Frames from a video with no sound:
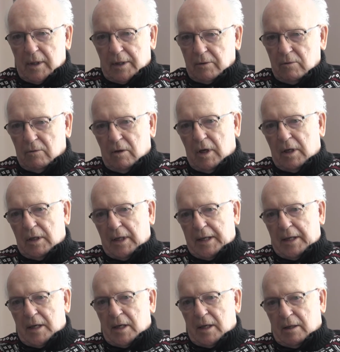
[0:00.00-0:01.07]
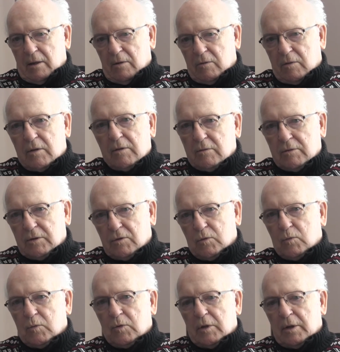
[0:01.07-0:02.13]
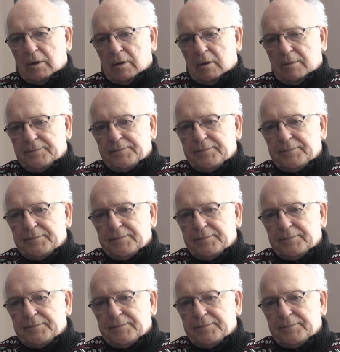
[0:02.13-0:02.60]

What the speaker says: Like Raleigh, Iowa was one.